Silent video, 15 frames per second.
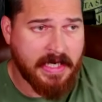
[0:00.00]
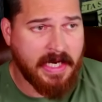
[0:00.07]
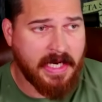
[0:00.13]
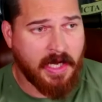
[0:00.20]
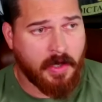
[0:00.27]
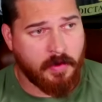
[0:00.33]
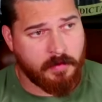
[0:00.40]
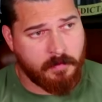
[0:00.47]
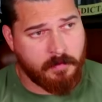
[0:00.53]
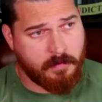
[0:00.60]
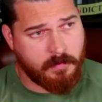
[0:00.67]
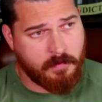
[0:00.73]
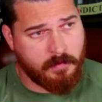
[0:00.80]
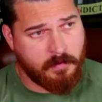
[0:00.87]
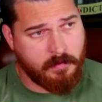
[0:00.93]
Now,
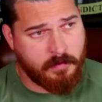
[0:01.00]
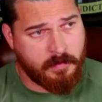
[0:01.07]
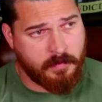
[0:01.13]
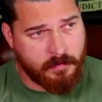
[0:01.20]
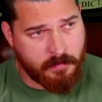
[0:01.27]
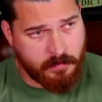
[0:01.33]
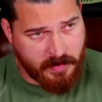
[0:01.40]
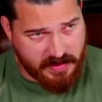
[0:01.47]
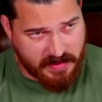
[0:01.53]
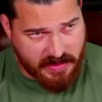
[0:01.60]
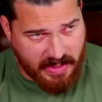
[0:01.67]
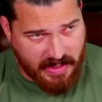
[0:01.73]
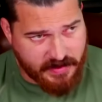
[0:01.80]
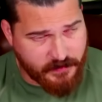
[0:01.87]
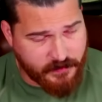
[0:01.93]
this
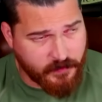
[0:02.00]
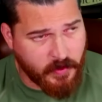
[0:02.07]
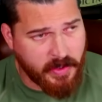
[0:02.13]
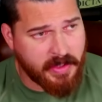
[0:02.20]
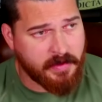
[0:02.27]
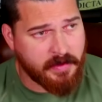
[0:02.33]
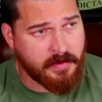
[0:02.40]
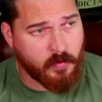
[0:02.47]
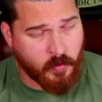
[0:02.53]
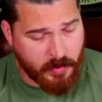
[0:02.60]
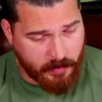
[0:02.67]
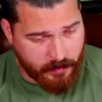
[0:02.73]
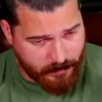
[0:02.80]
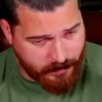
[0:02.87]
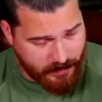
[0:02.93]
guy's friend,
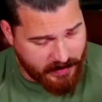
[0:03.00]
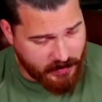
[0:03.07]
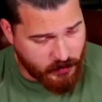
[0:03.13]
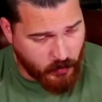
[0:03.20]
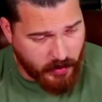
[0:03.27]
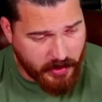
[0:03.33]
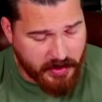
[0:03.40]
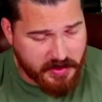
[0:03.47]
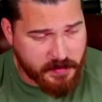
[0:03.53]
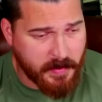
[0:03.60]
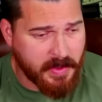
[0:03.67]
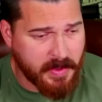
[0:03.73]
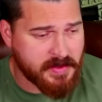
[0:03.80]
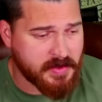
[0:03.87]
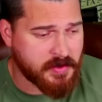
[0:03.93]
where these weird
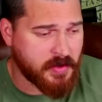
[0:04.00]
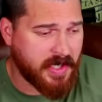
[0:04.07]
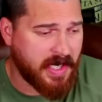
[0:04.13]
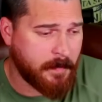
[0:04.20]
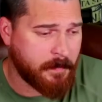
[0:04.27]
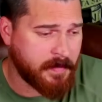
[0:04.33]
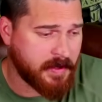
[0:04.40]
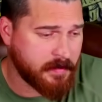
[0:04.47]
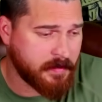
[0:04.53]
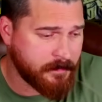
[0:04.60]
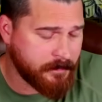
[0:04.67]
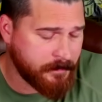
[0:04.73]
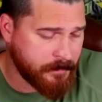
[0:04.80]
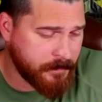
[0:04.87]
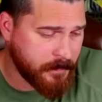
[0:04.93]
experiences are
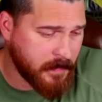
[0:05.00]
happening,